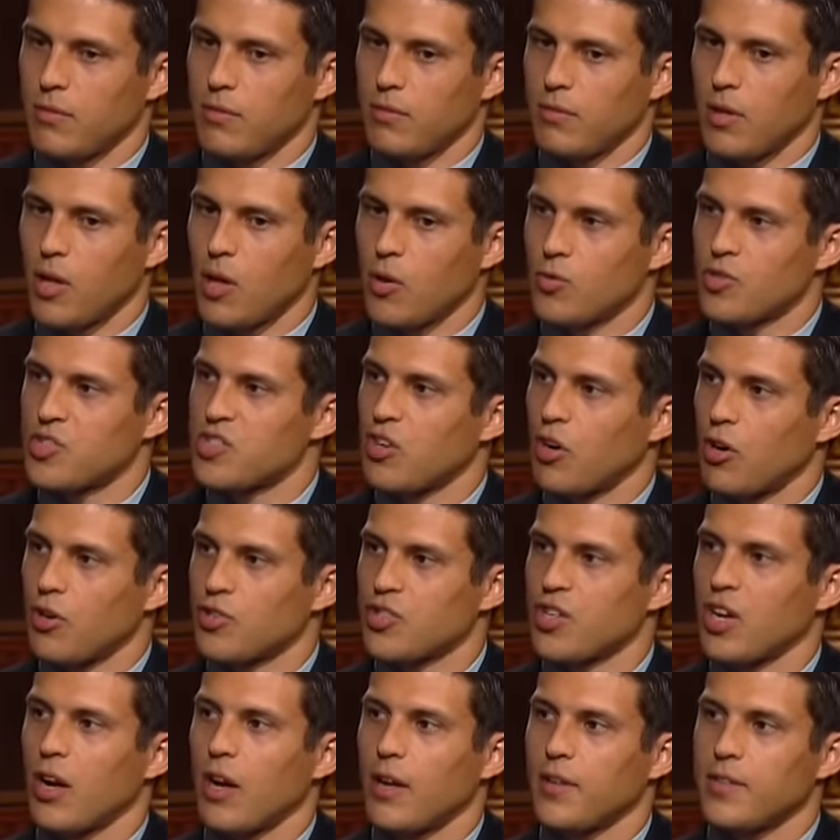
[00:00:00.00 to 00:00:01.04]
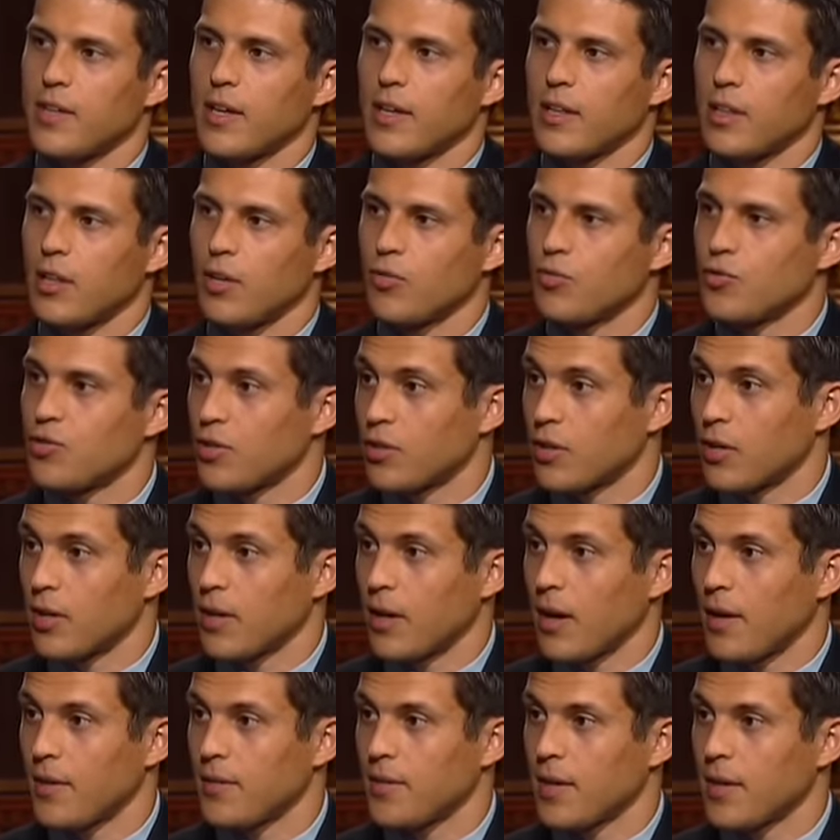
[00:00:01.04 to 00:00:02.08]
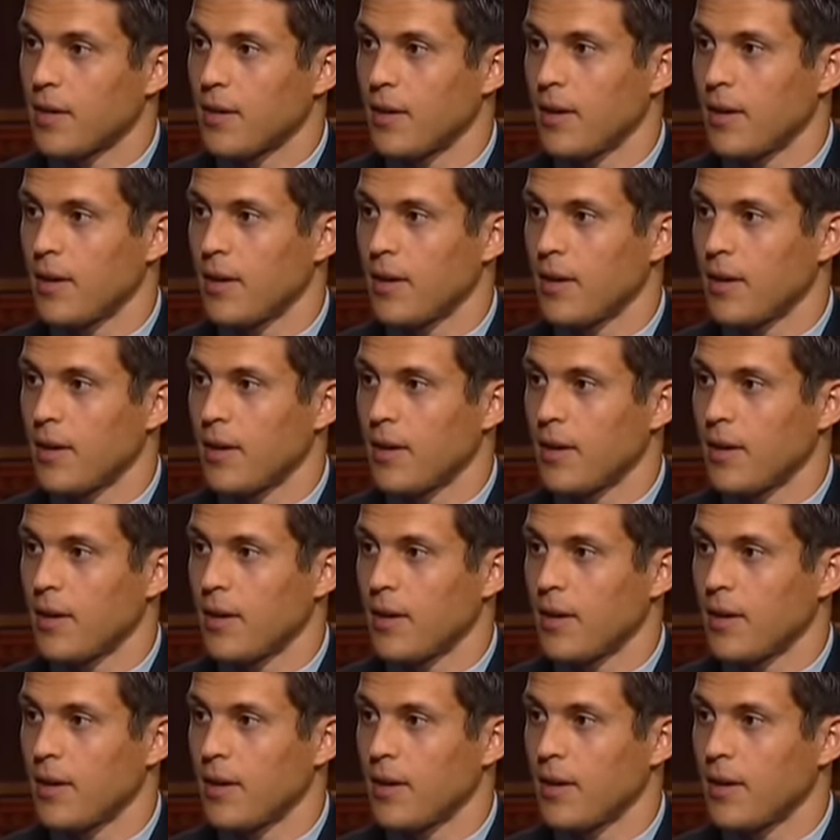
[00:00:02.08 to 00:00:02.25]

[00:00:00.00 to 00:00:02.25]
low starch content, low sugar content,